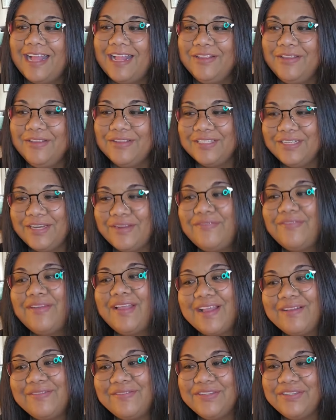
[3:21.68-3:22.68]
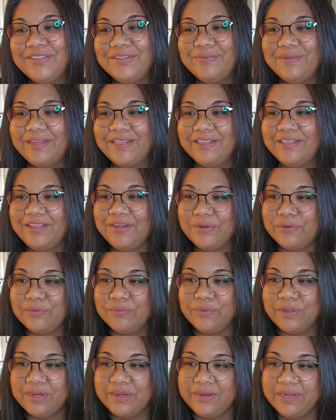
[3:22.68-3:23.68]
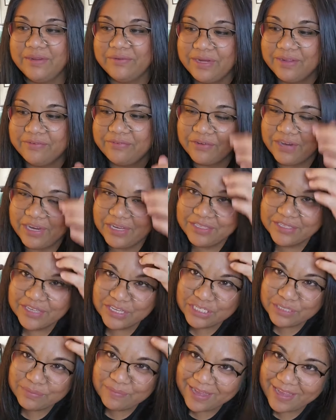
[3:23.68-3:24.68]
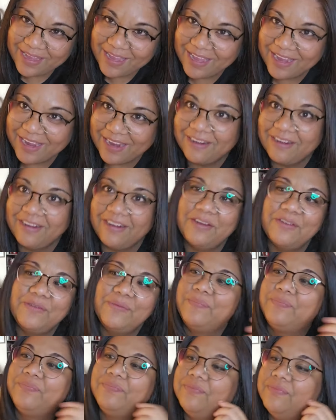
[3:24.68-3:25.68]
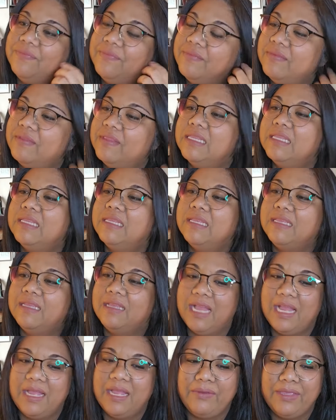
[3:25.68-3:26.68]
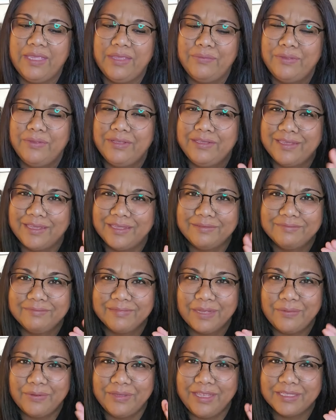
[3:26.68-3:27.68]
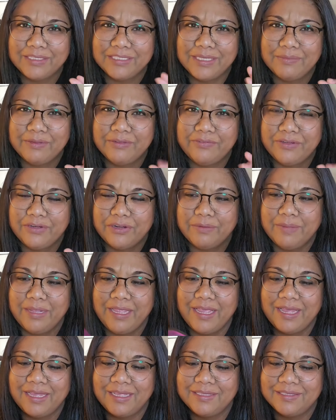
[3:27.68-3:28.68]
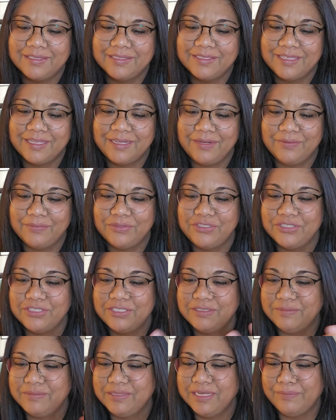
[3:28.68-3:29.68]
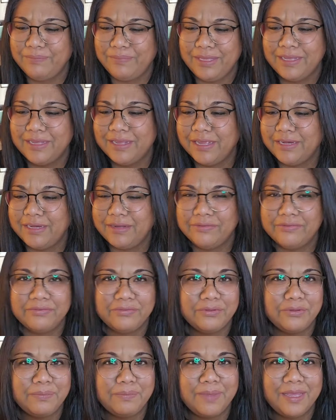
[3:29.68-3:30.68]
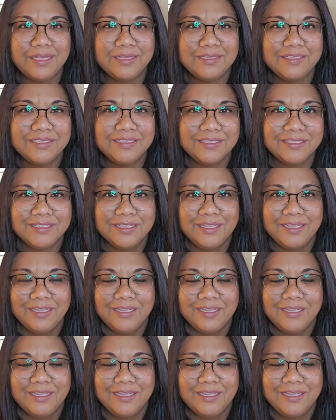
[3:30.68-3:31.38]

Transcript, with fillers: I'll use it if I have to, but you know, when I, whenever I touch my hair, I, it would get I would get some of it on my hands and it would just be kind of a mess.